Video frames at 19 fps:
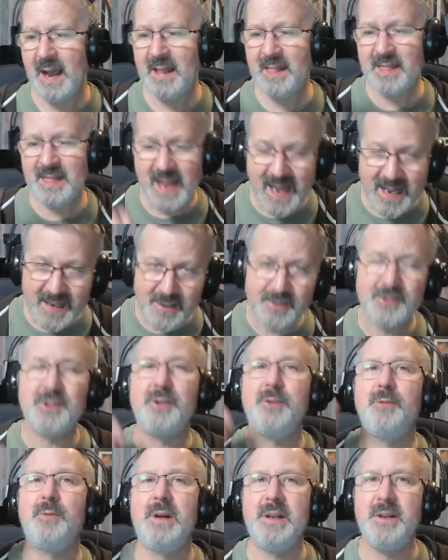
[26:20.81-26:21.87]
and then
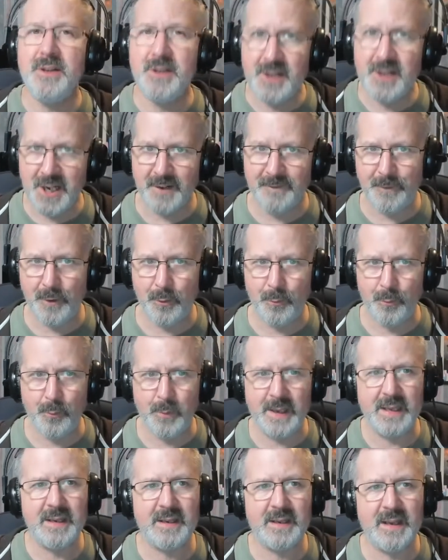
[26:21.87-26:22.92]
do another
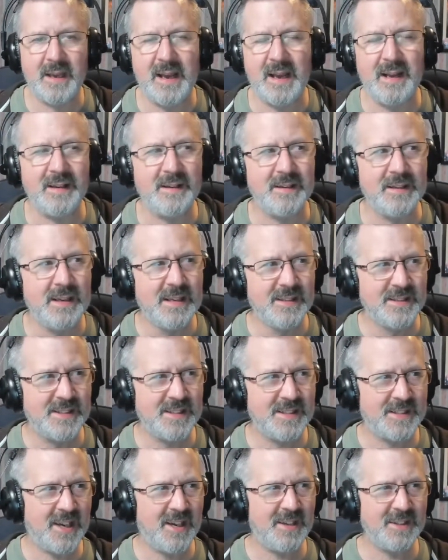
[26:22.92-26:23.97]
week. And
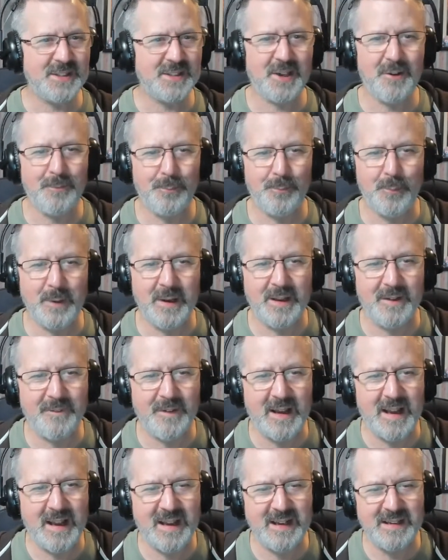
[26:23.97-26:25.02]
to start off
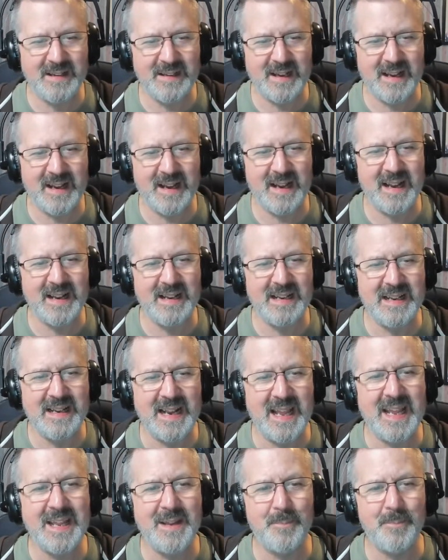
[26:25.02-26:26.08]
with, I I
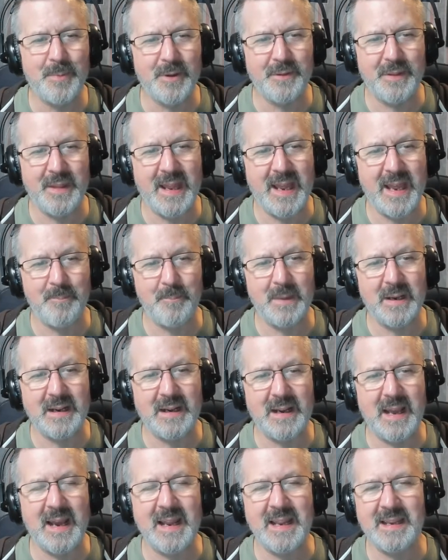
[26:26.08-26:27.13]
labeled them
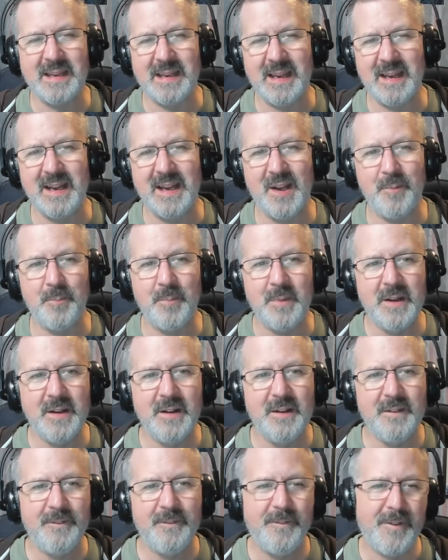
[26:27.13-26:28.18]
like um,
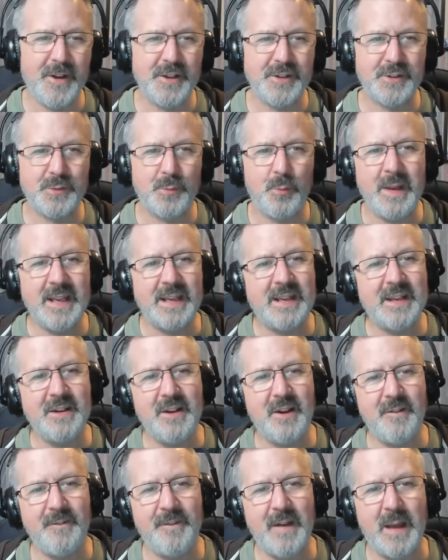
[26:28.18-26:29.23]
first week
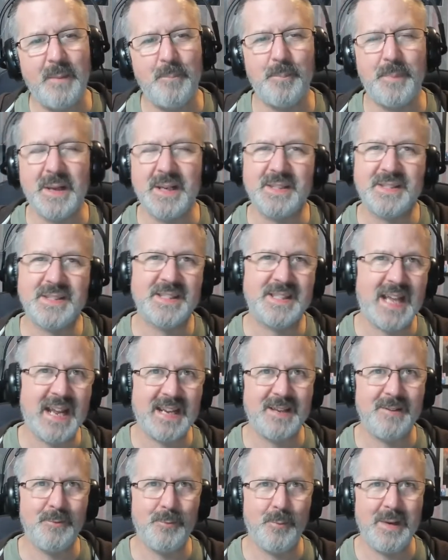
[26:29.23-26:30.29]
in November,
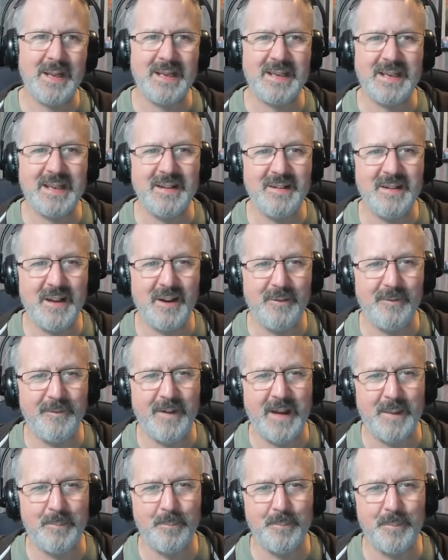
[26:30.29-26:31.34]
second week in
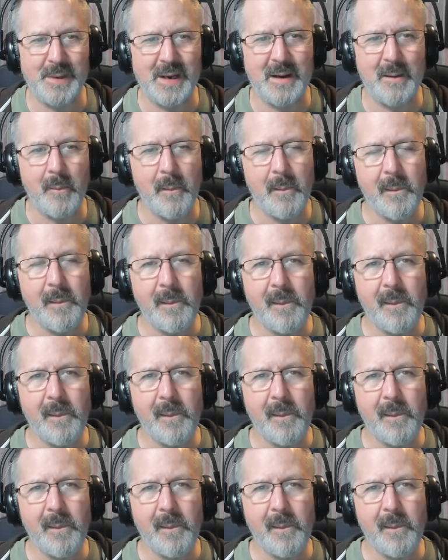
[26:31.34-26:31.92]
November.